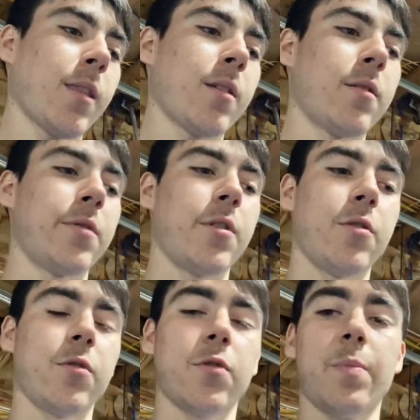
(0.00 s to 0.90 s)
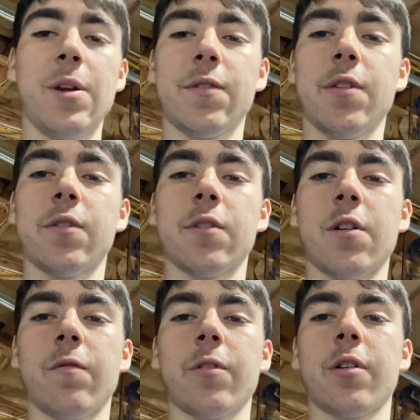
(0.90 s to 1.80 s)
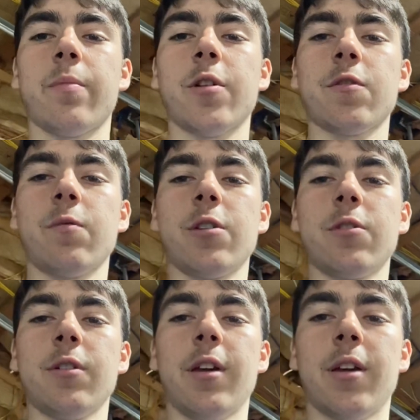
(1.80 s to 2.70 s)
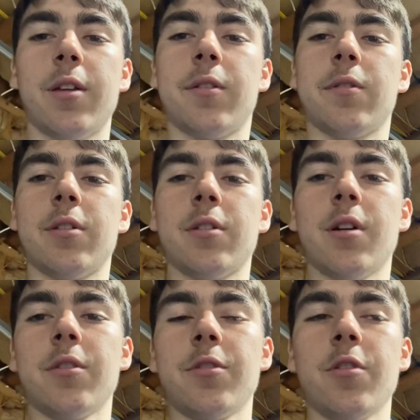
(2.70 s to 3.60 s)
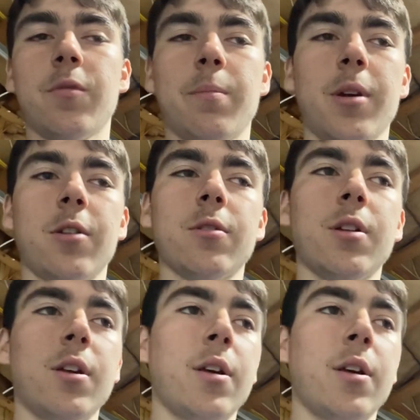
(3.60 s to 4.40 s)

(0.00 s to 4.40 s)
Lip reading: those pieces of the compressor wheel and the unknown metal